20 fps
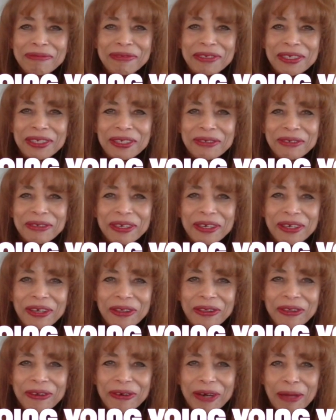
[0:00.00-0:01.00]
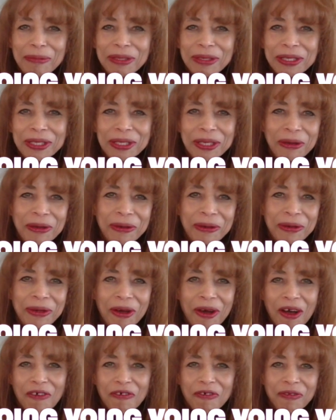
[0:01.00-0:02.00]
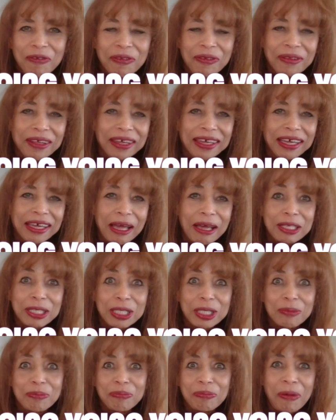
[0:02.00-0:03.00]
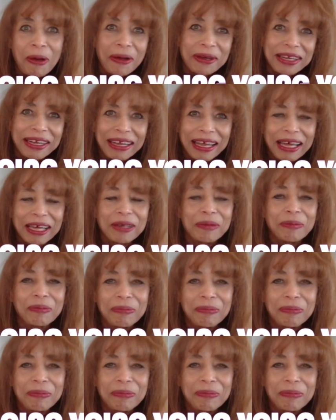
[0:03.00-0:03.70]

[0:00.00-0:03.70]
to another episode of the Spotlight